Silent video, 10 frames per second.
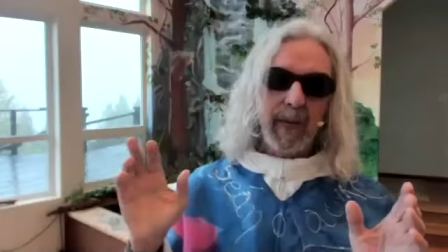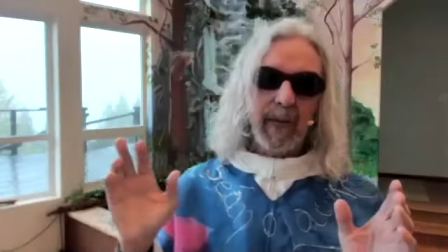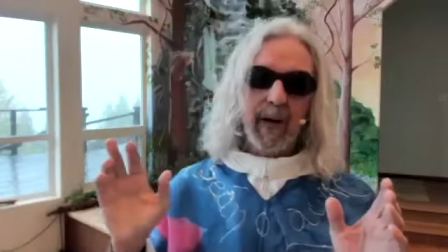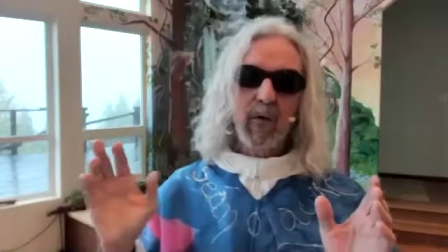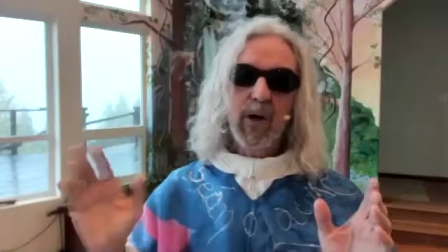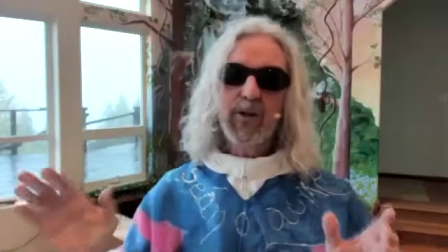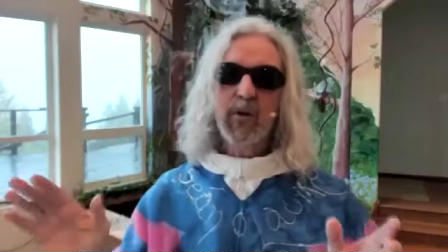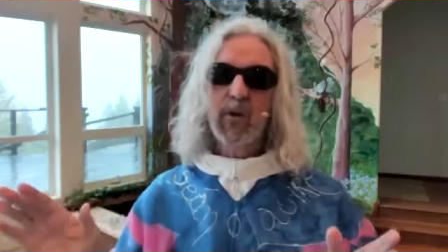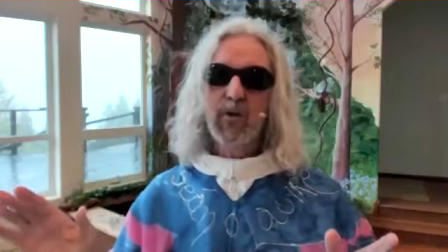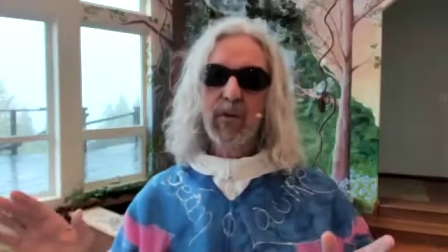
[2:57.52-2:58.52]
I want
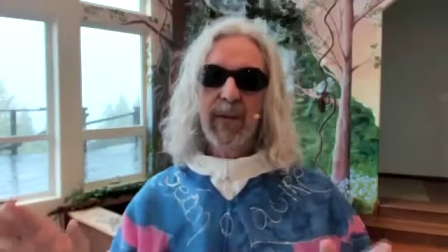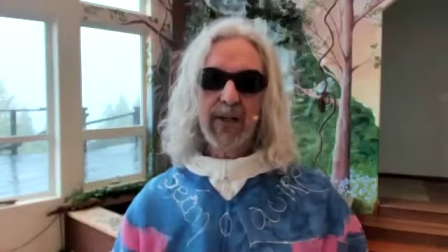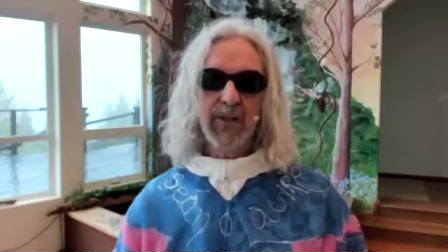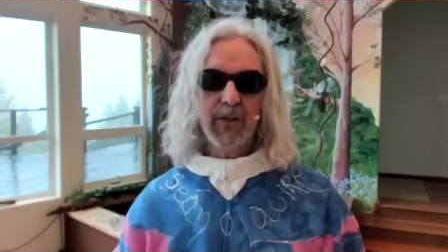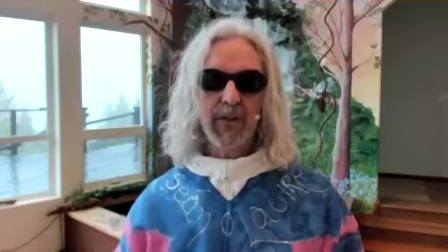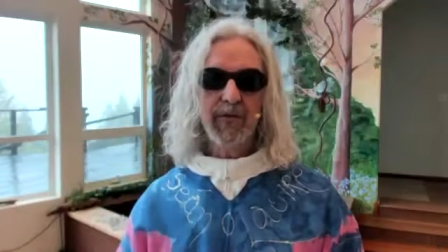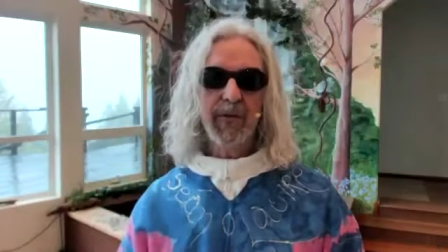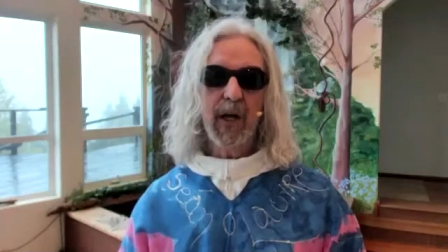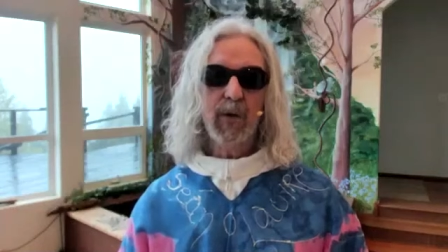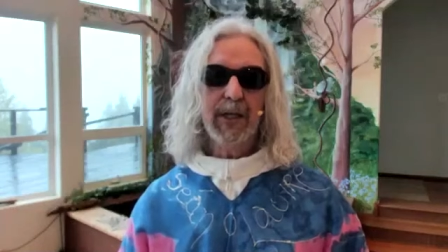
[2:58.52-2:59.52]
you to imagine the
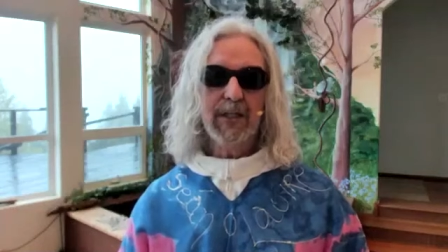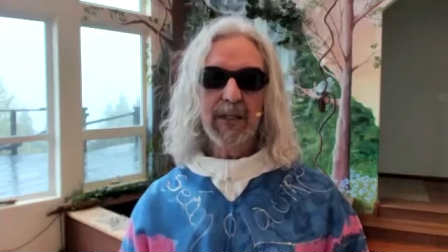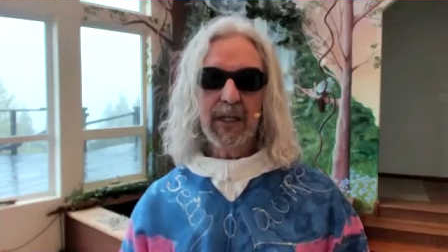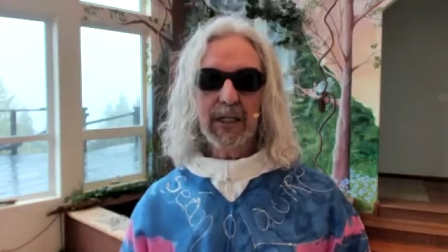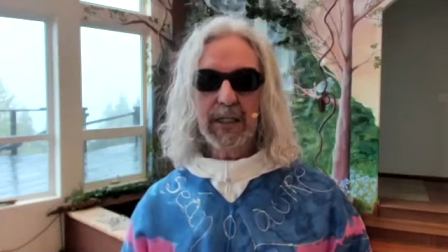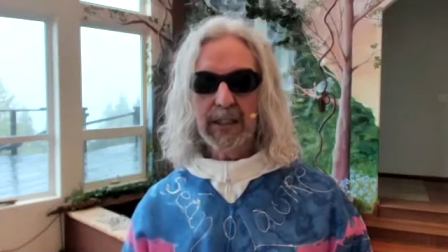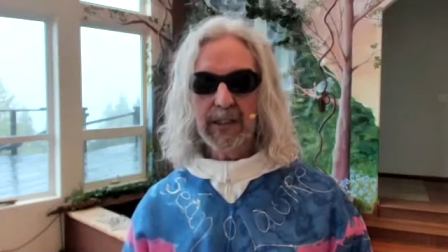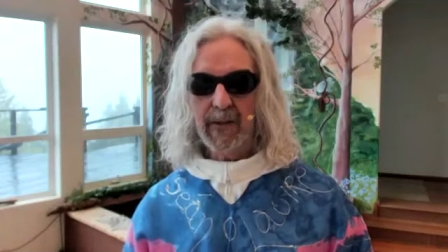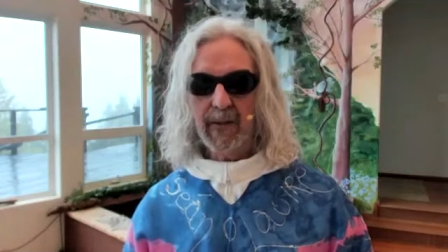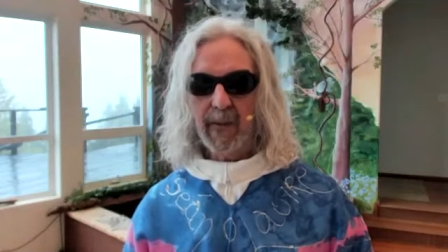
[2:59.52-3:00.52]
following scene.
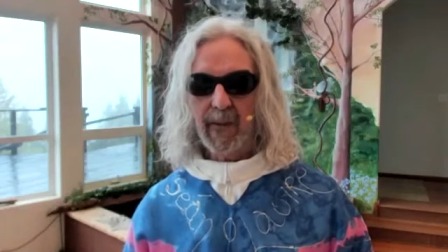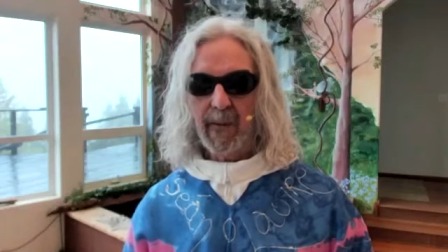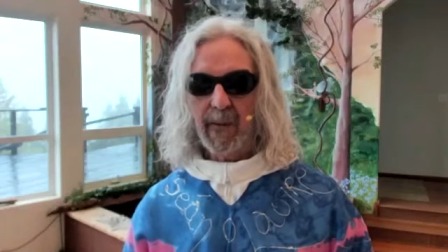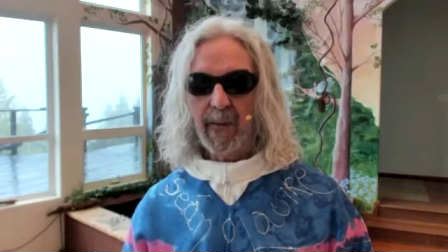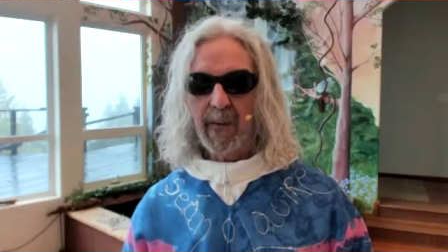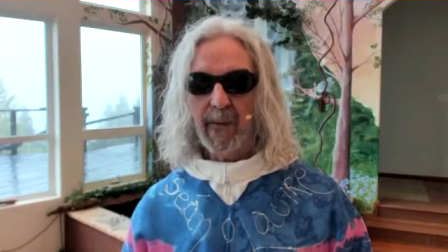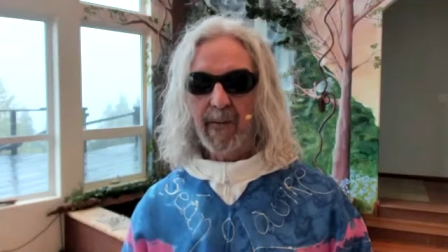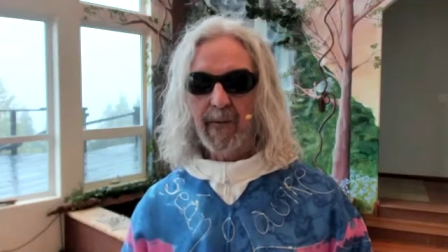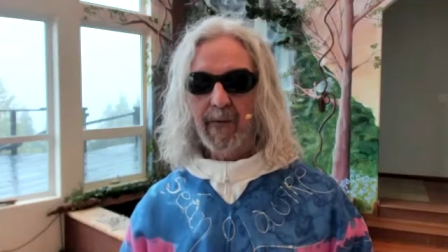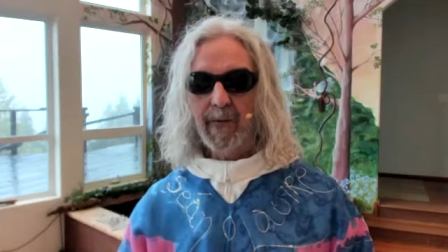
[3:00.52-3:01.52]

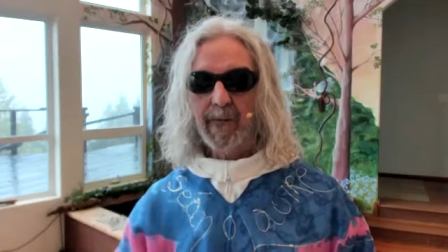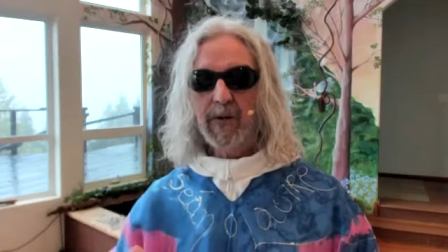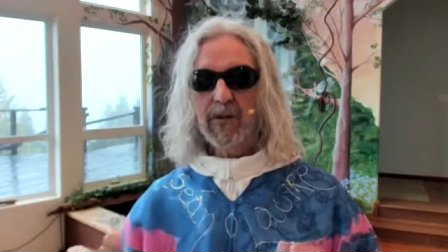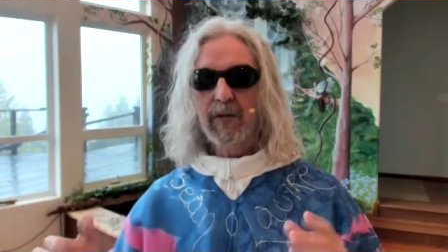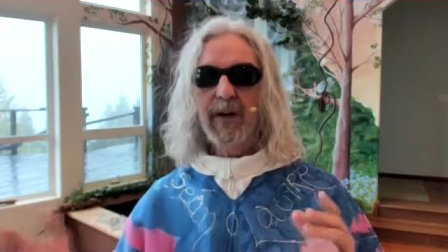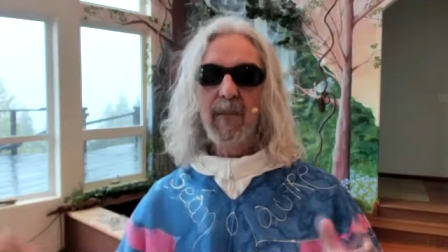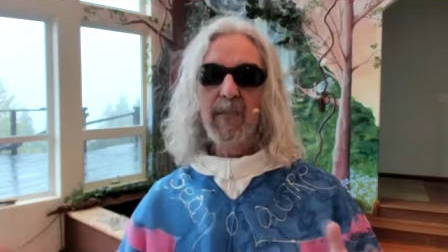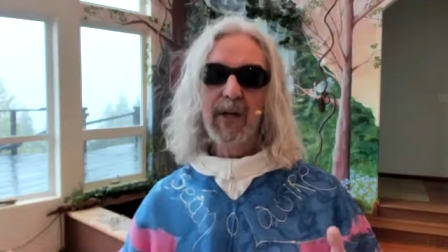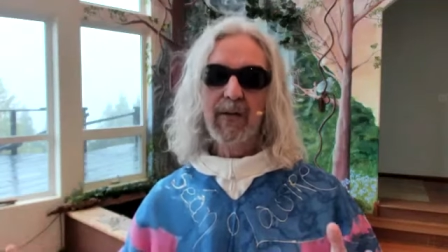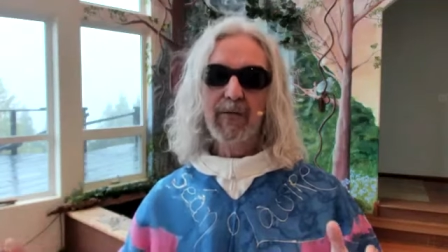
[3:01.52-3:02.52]
There's a
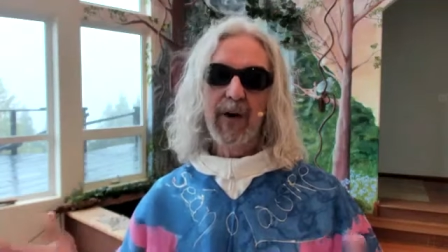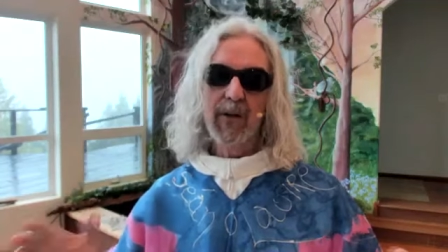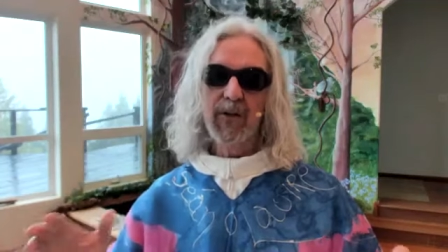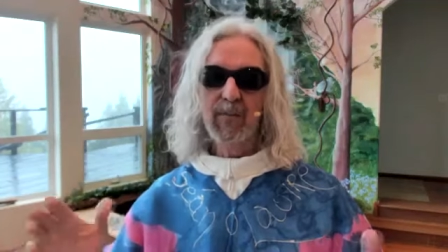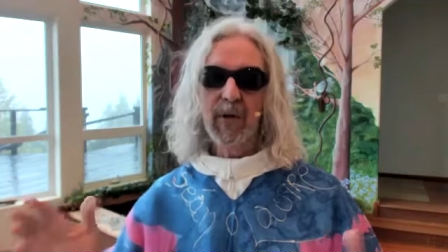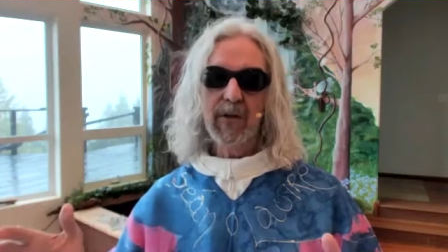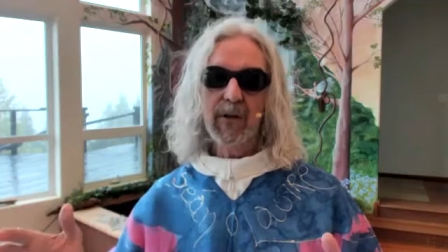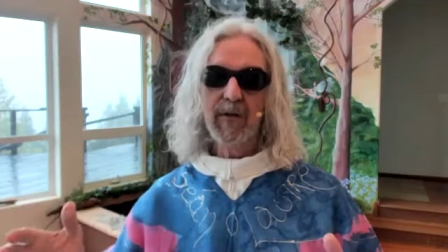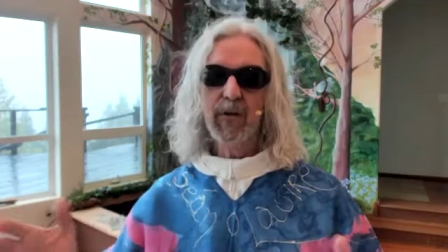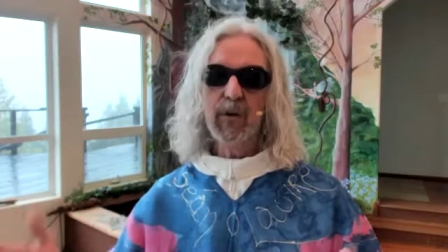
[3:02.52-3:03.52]
family, father and mother
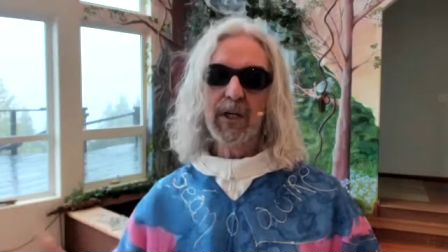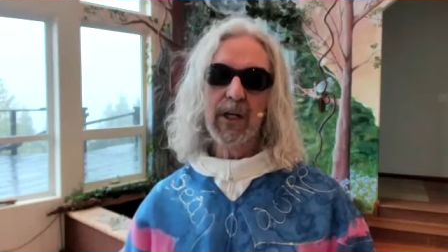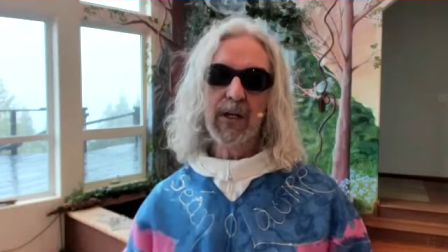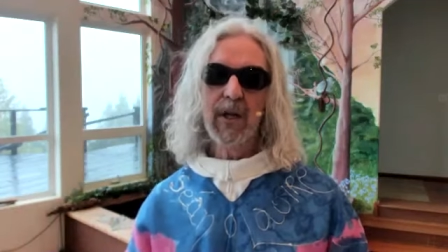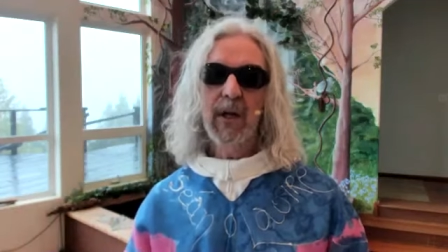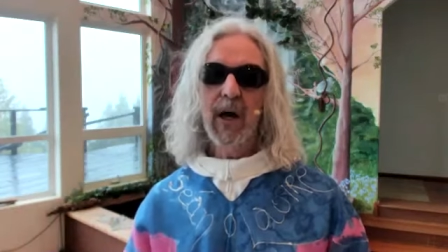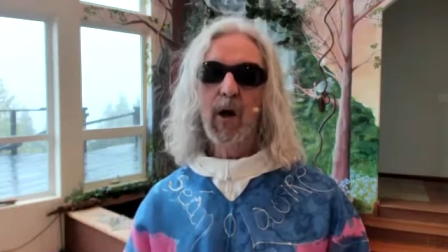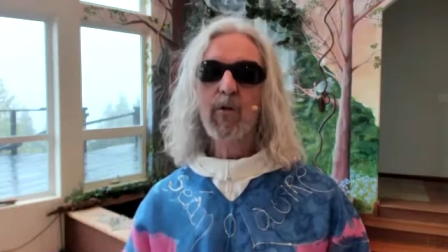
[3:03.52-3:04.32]
and a few kids, out